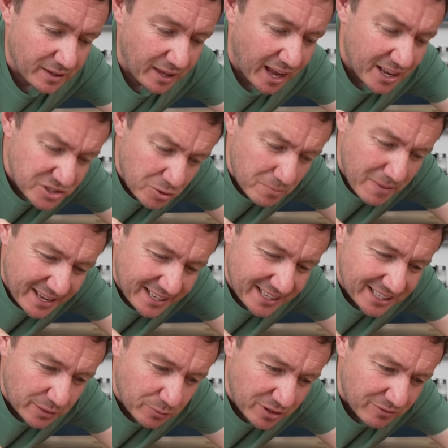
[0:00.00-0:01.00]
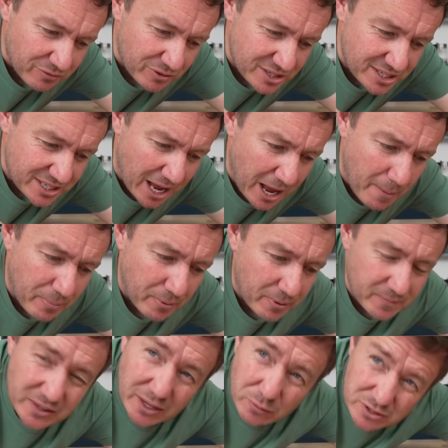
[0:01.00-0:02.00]
As you're making it with every step,
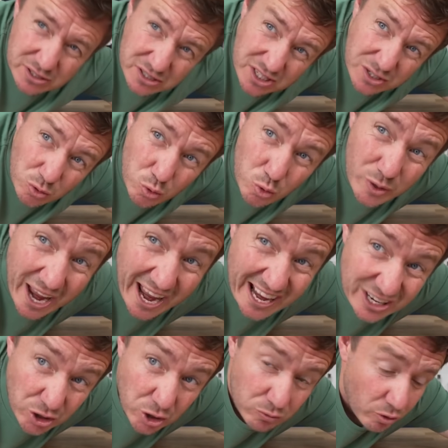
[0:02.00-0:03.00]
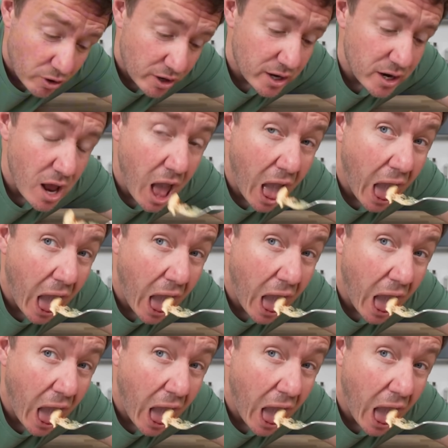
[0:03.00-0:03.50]
it was just all getting good, right?